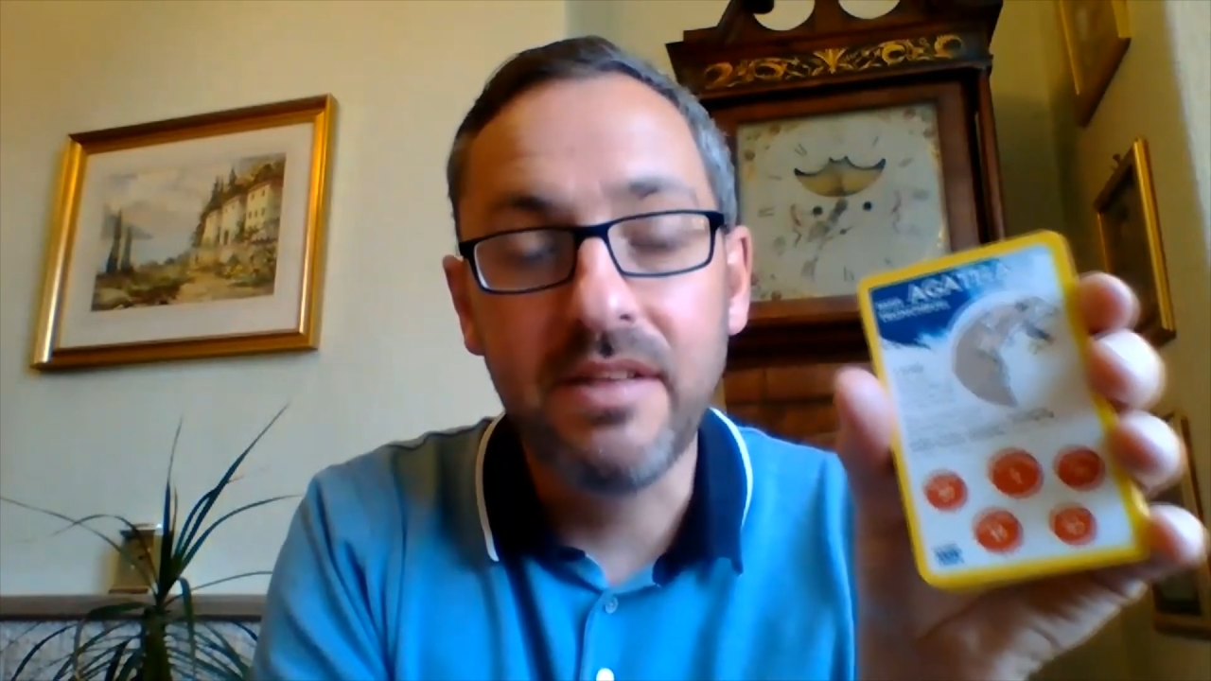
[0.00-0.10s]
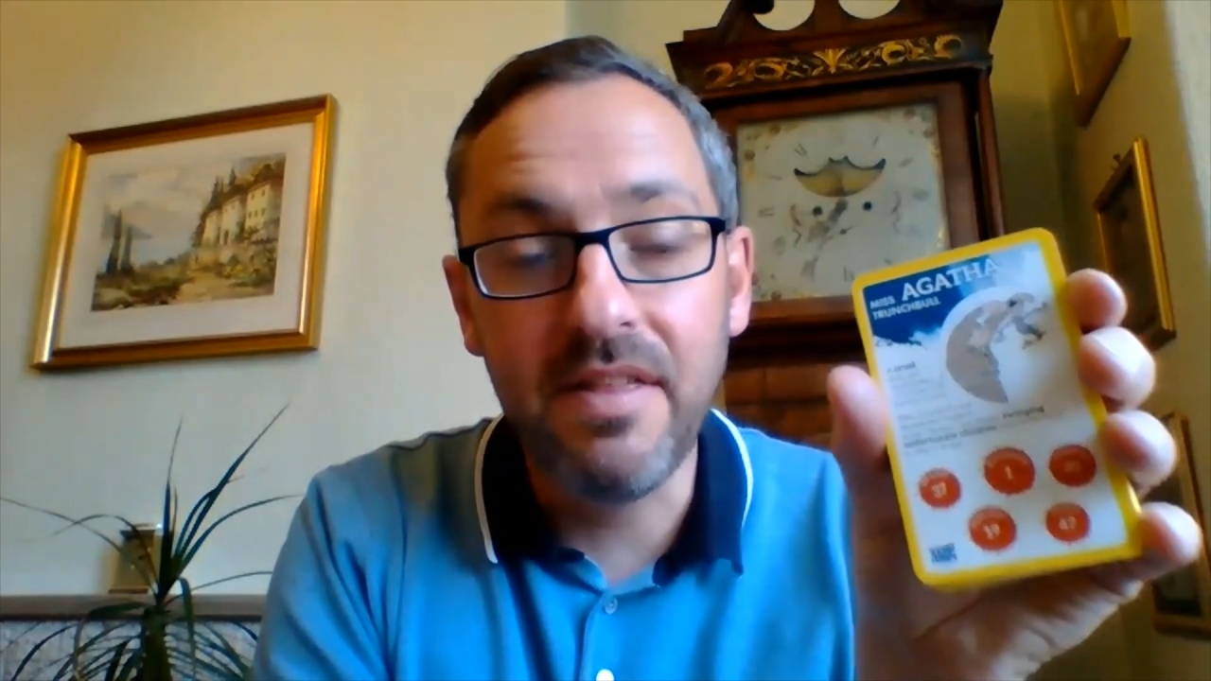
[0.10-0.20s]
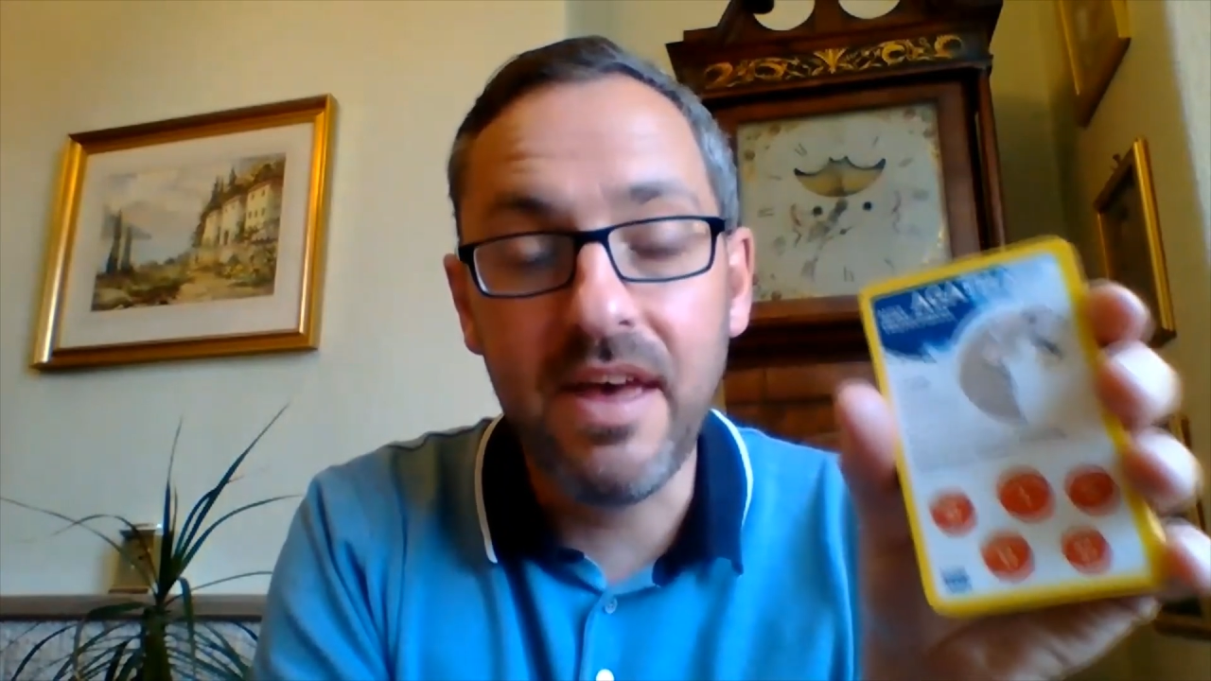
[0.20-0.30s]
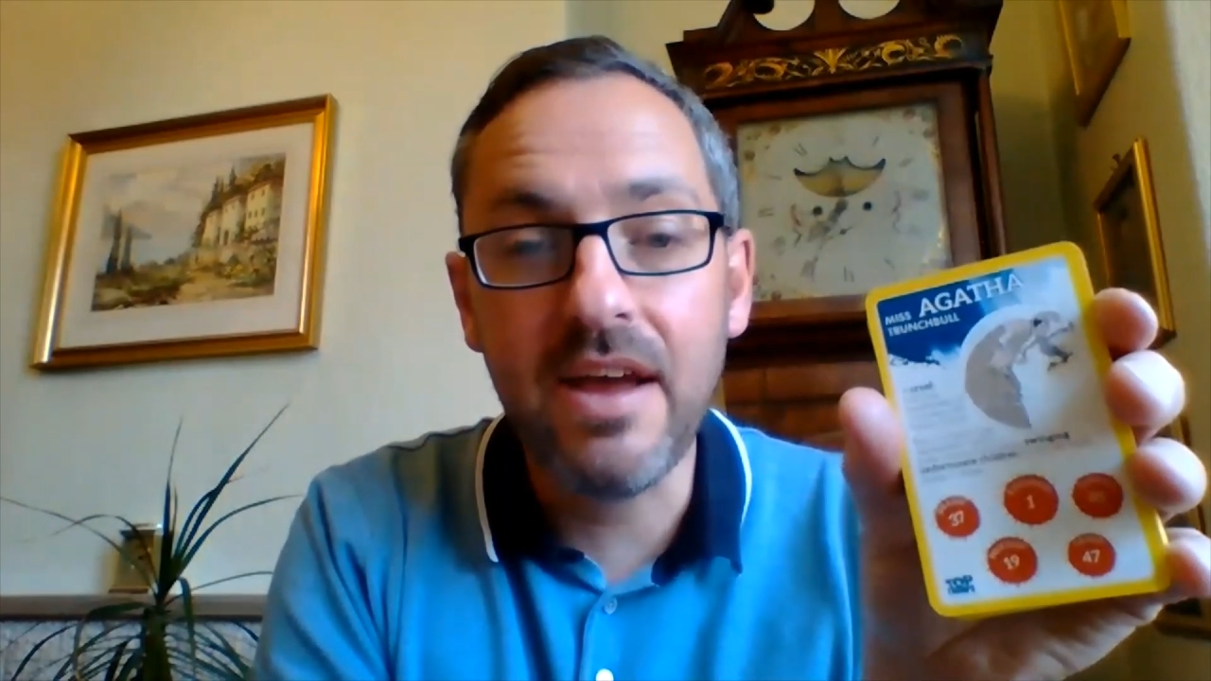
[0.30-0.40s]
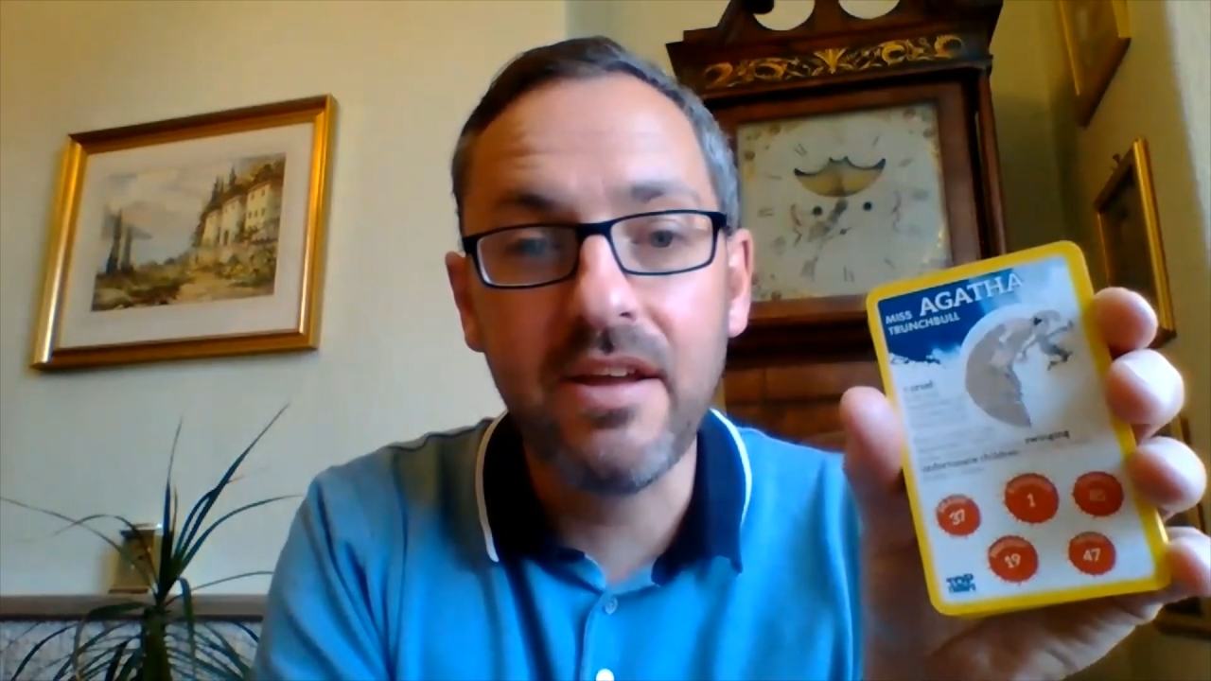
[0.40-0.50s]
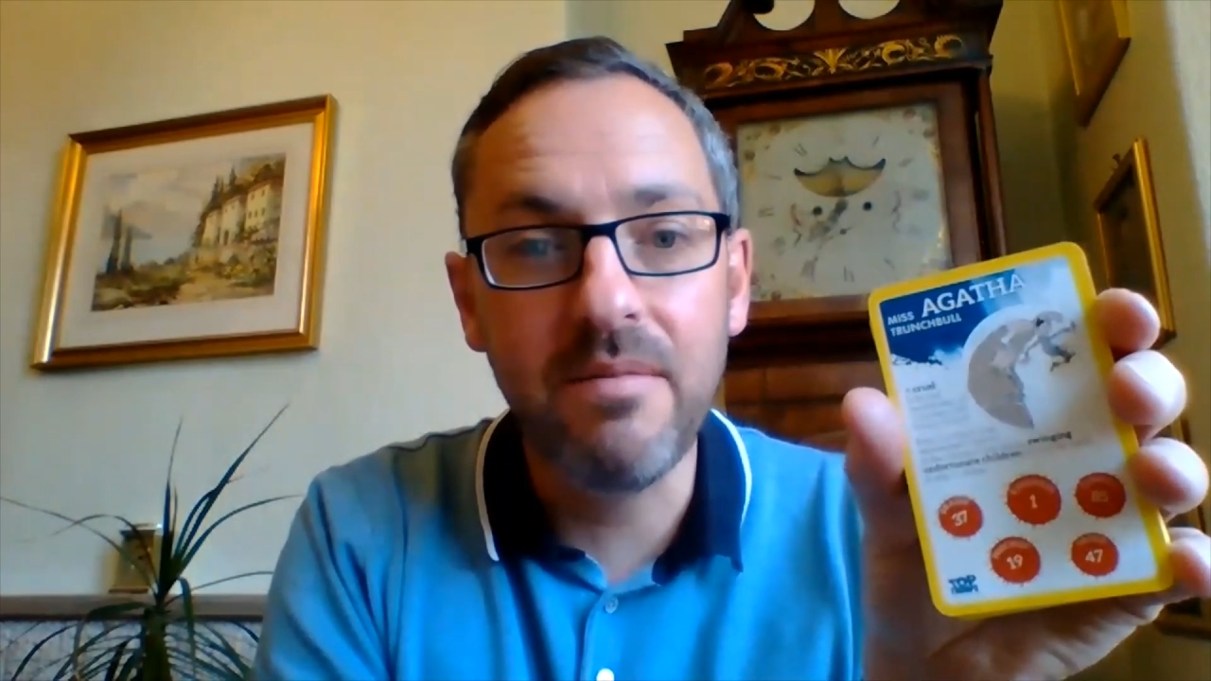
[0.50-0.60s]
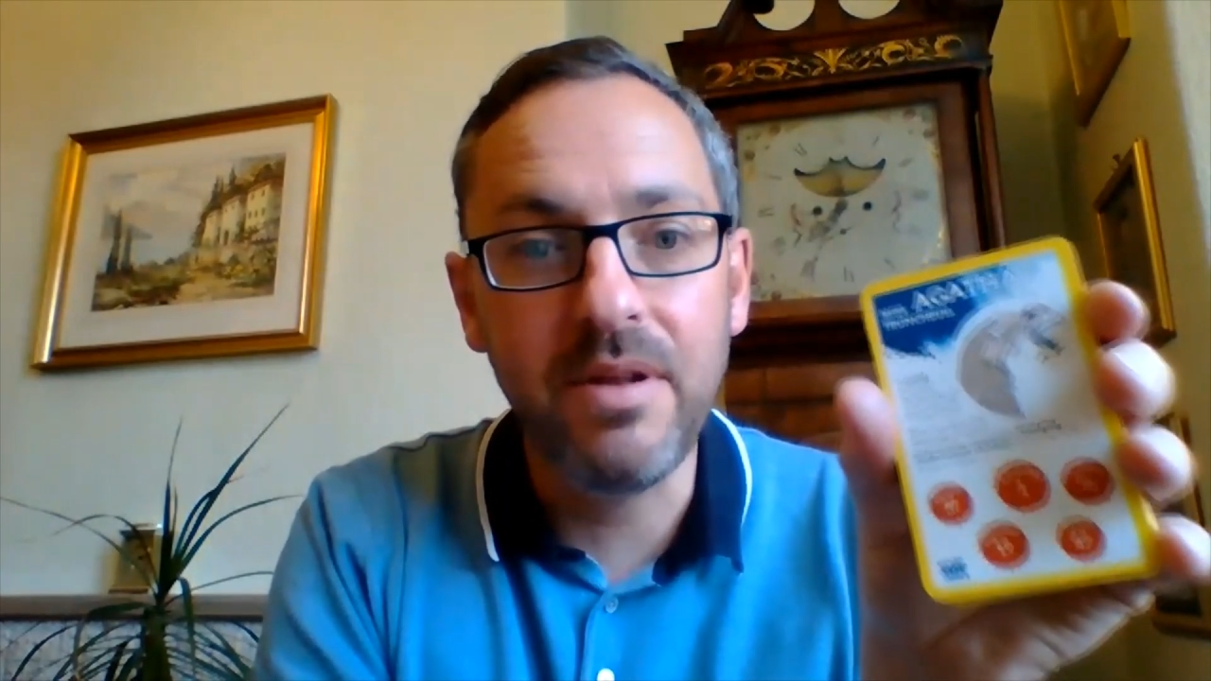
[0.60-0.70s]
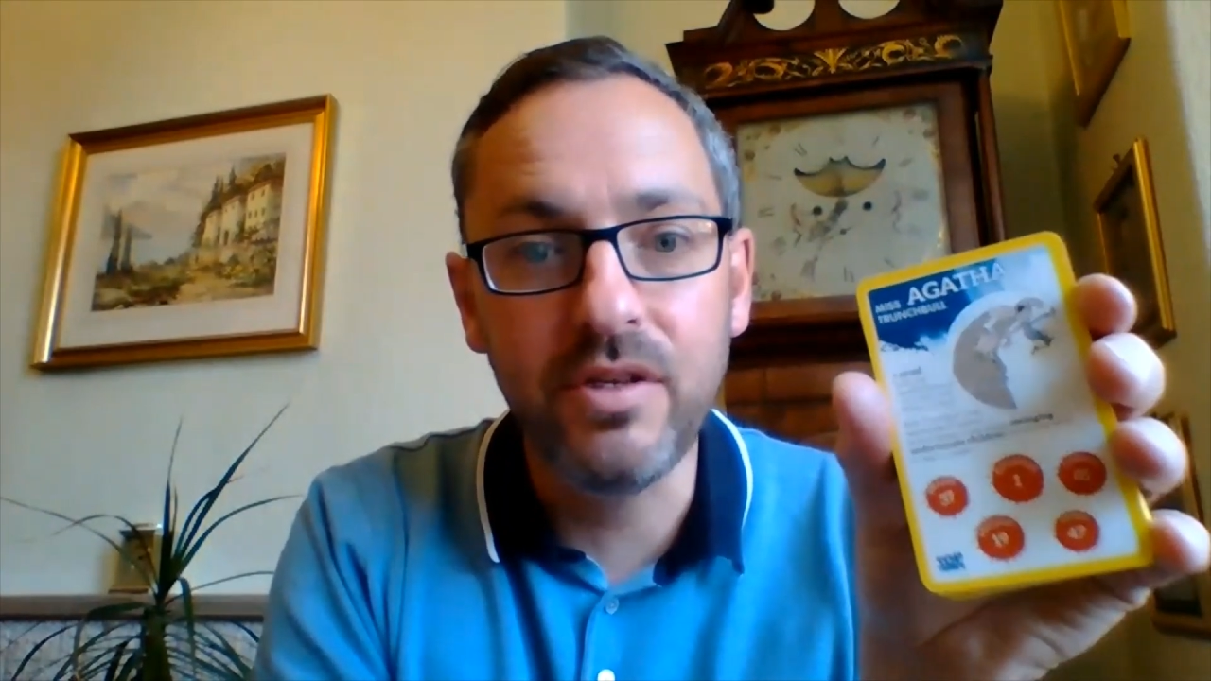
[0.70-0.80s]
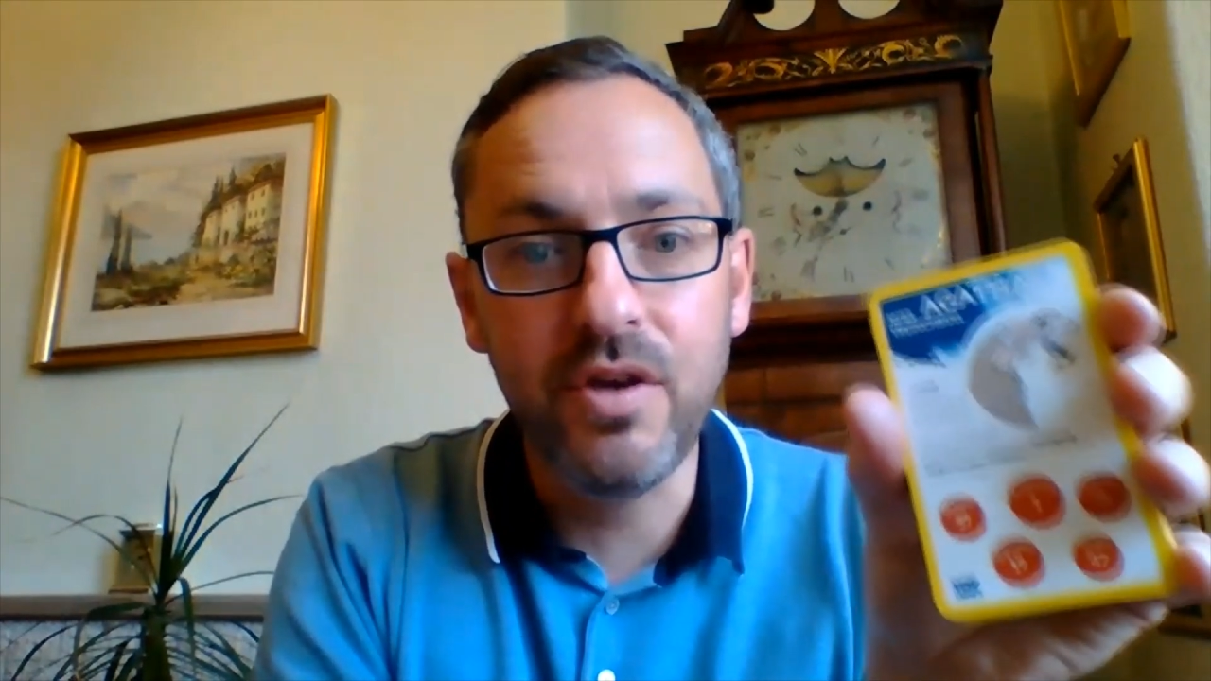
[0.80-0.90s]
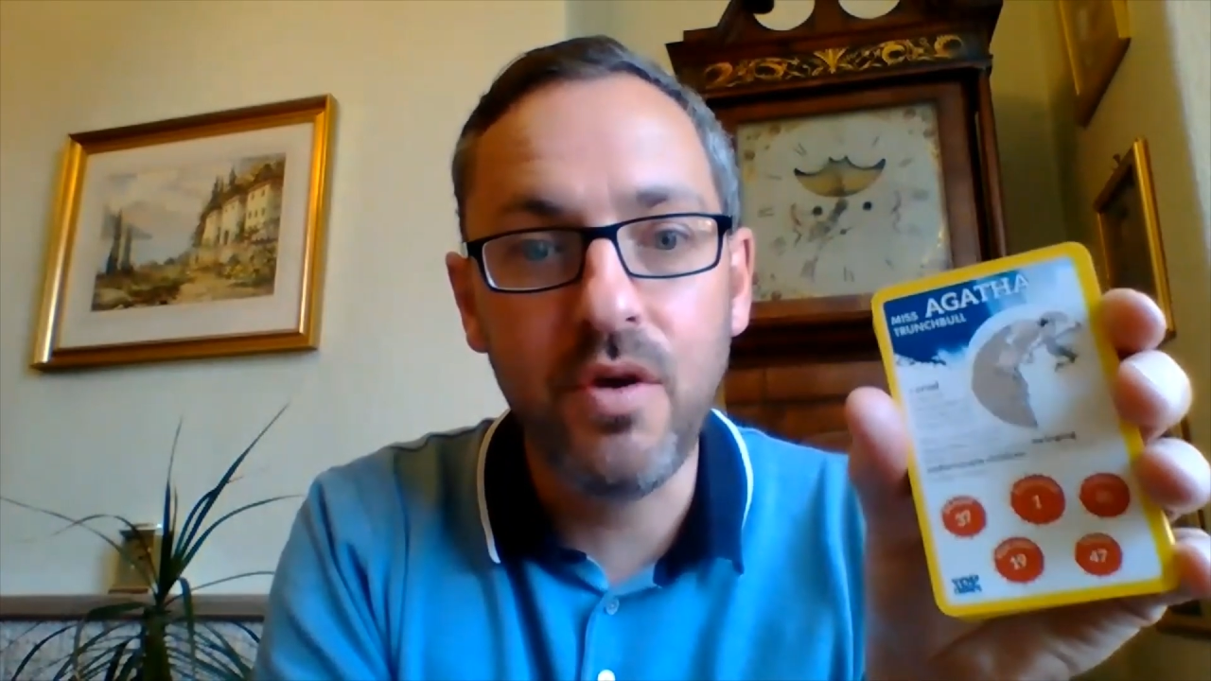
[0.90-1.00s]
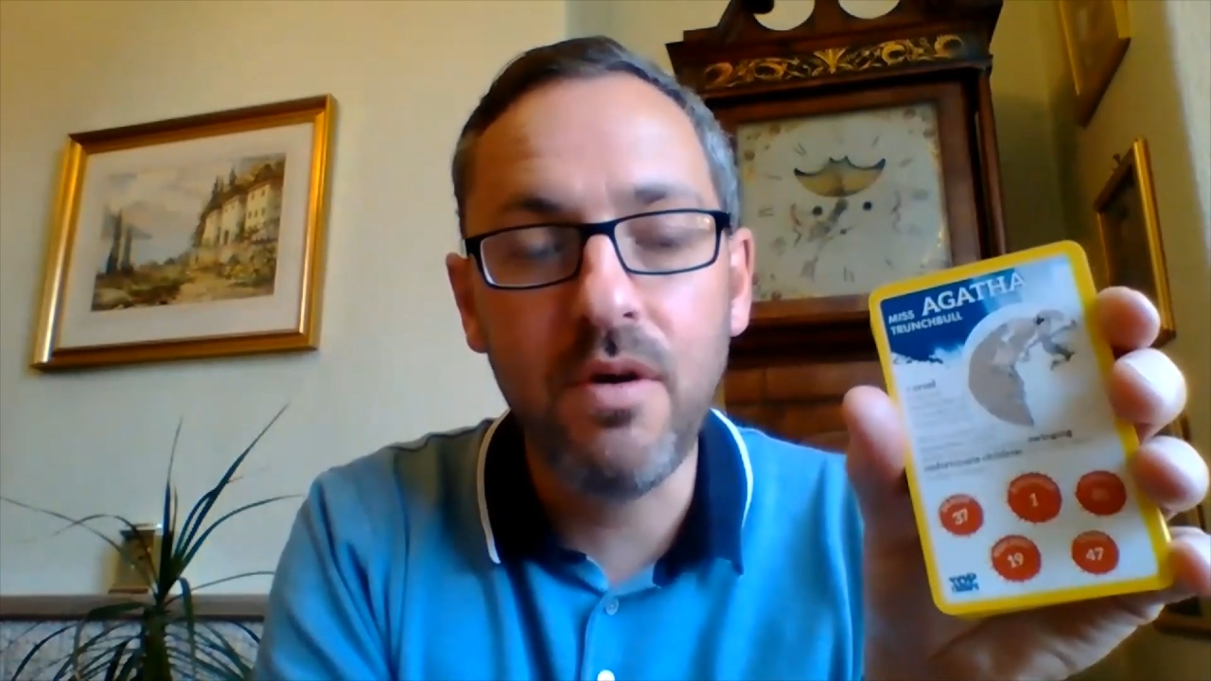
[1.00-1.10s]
They're going to be 2